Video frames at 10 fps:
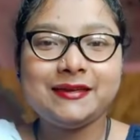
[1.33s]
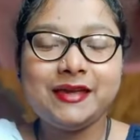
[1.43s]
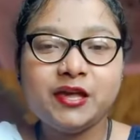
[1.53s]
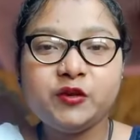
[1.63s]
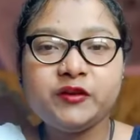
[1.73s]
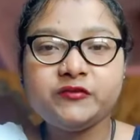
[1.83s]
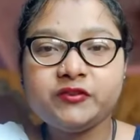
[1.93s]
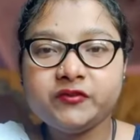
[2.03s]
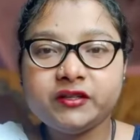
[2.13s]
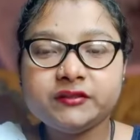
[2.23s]
Hello
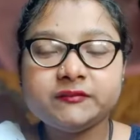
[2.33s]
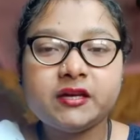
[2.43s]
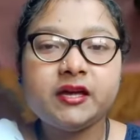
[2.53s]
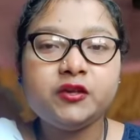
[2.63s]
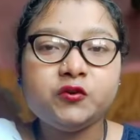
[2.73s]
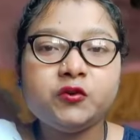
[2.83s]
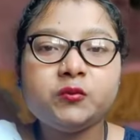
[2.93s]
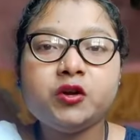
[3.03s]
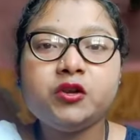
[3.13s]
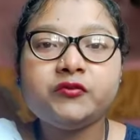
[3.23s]
everyone, I hope
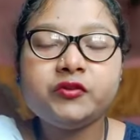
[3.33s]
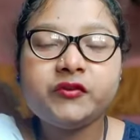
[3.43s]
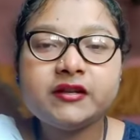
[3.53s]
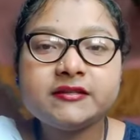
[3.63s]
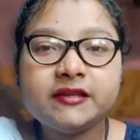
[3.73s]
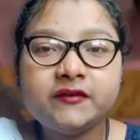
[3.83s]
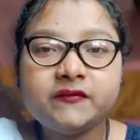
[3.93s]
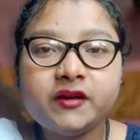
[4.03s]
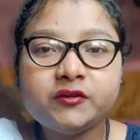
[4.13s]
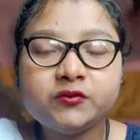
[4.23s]
all of you are safe
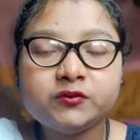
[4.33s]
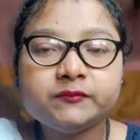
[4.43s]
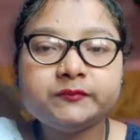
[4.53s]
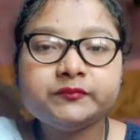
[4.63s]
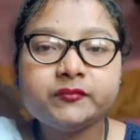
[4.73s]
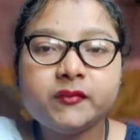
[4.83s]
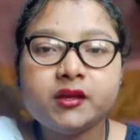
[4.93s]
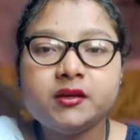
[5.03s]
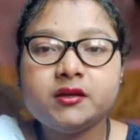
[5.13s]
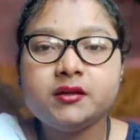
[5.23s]
at home.
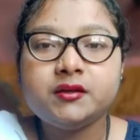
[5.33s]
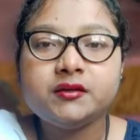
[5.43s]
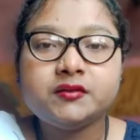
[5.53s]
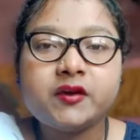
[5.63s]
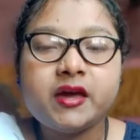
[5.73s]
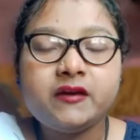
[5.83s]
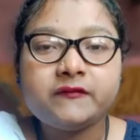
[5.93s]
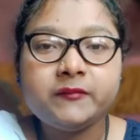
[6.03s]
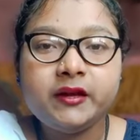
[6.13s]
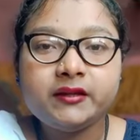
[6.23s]
So I
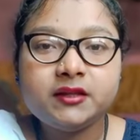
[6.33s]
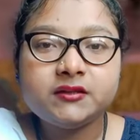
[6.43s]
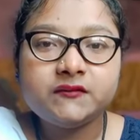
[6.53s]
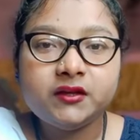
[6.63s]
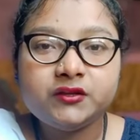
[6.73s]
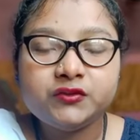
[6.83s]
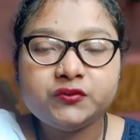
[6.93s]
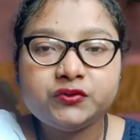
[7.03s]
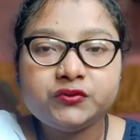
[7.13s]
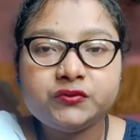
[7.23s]
have made this video
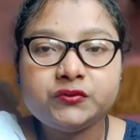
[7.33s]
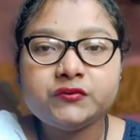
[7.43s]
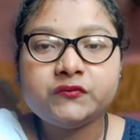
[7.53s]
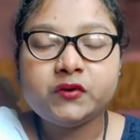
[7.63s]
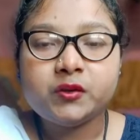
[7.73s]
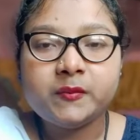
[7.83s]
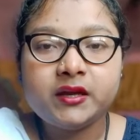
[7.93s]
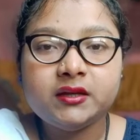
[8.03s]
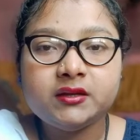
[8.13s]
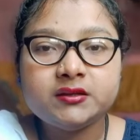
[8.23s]
for
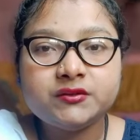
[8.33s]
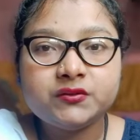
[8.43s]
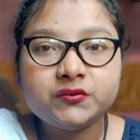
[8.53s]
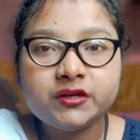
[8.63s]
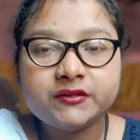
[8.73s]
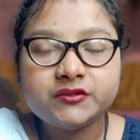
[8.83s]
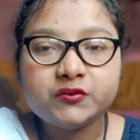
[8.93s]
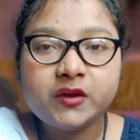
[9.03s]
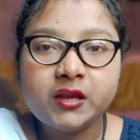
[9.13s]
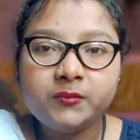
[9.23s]
my dear students
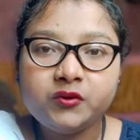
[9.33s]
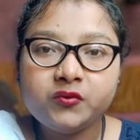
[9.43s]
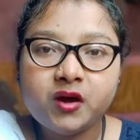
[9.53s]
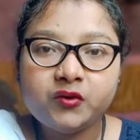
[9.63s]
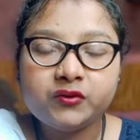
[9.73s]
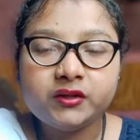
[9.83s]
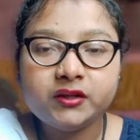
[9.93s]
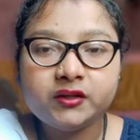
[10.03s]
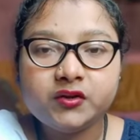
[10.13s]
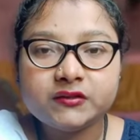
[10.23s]
to help you out
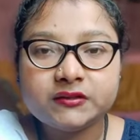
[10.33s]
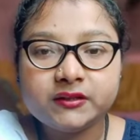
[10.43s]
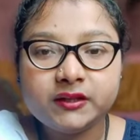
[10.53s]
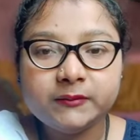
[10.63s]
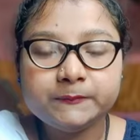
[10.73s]
in your study.